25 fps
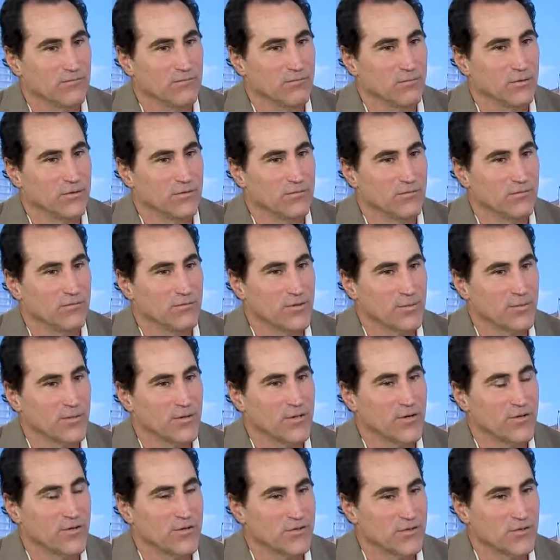what
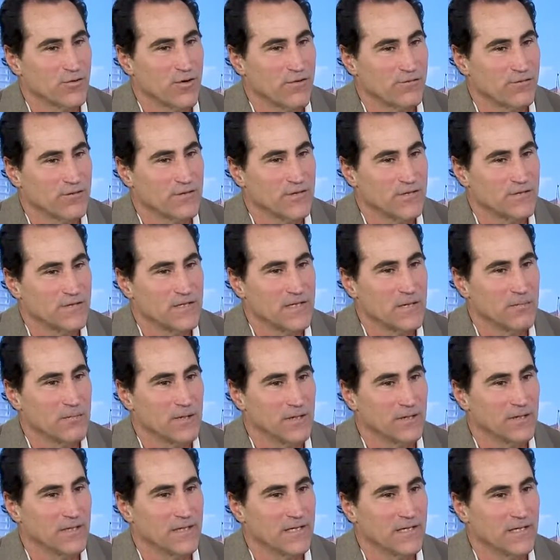cryptocurrencies offer is the
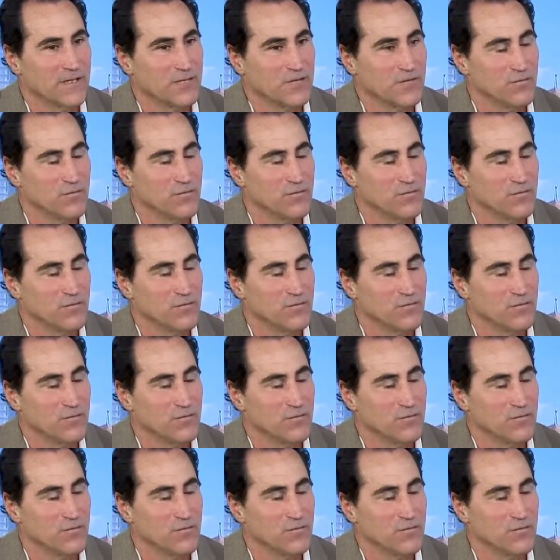ability